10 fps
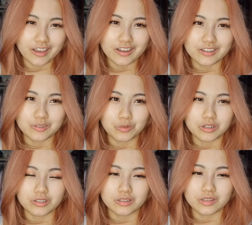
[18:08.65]
I kind of don't want
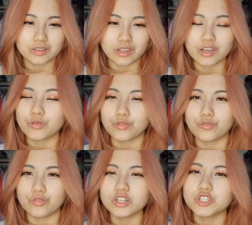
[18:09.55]
to think of a
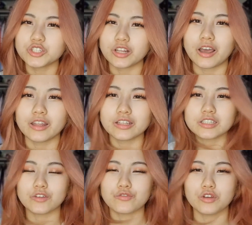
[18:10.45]
fish.
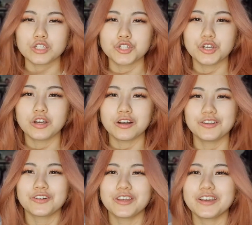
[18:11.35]
This is a fish
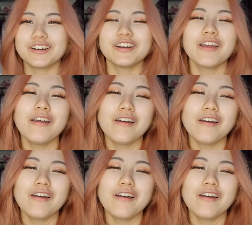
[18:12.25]
color here.